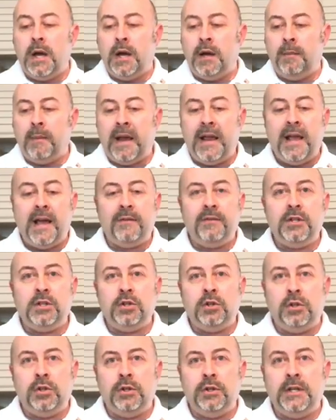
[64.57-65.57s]
Um, I
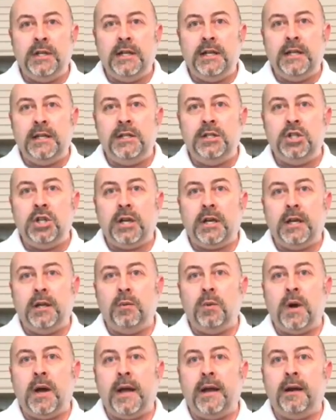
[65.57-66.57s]
haven't included any
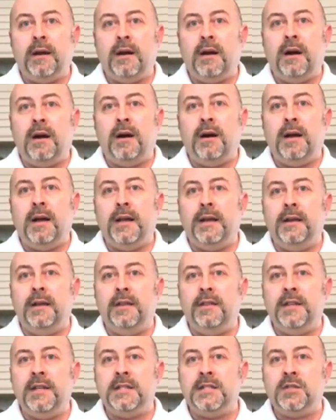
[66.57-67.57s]
chicken wire on
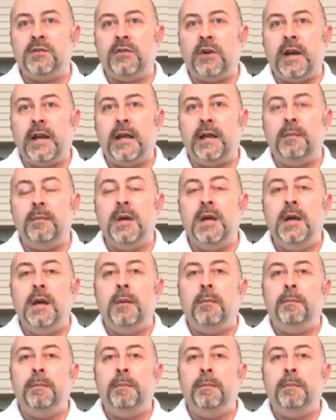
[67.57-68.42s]
this frame,